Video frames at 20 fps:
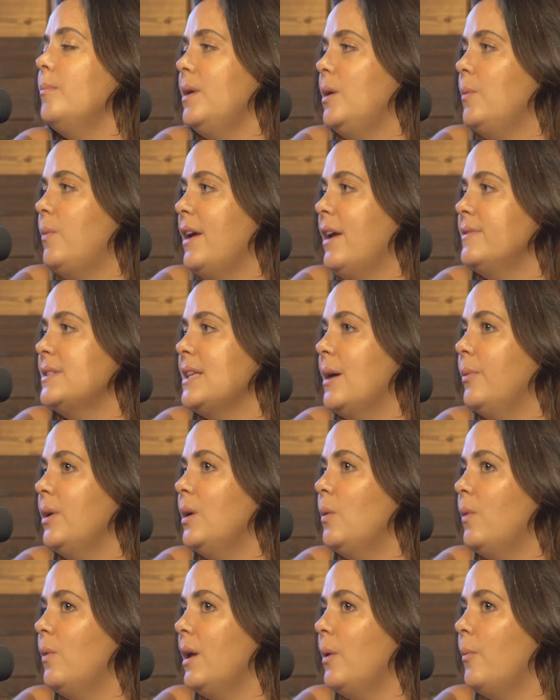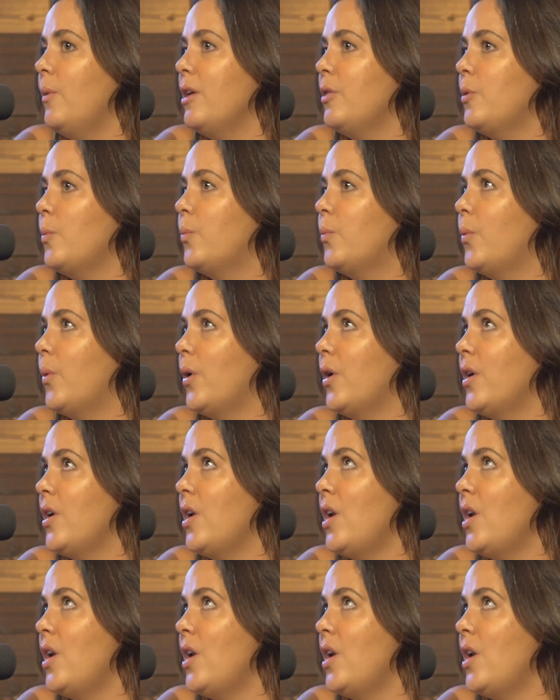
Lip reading: midwives that we went with were